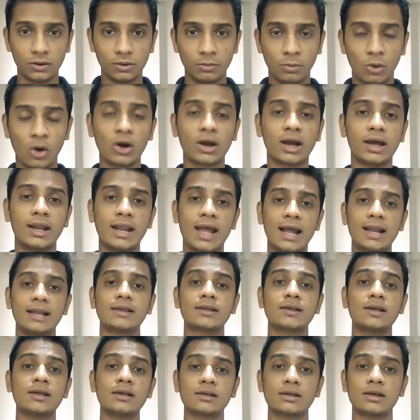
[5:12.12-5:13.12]
mock
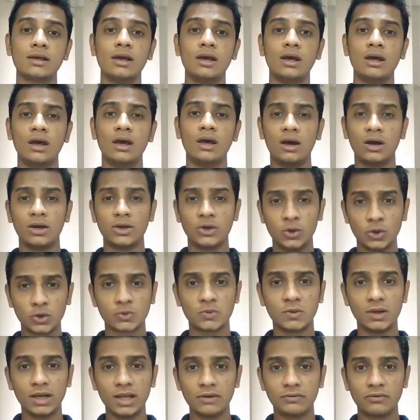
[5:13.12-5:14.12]
analysis.
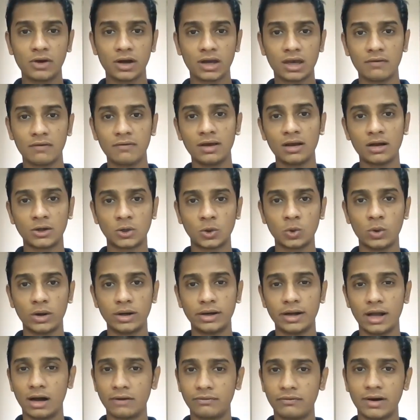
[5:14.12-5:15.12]
Usually, if you're giving a
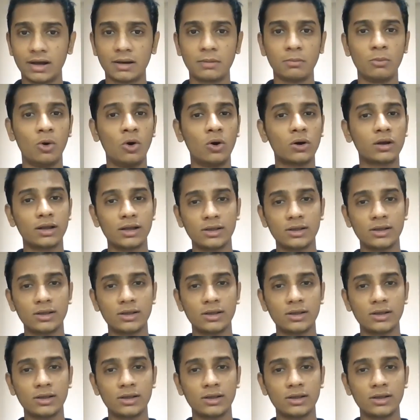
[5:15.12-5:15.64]
2.5 hour mock,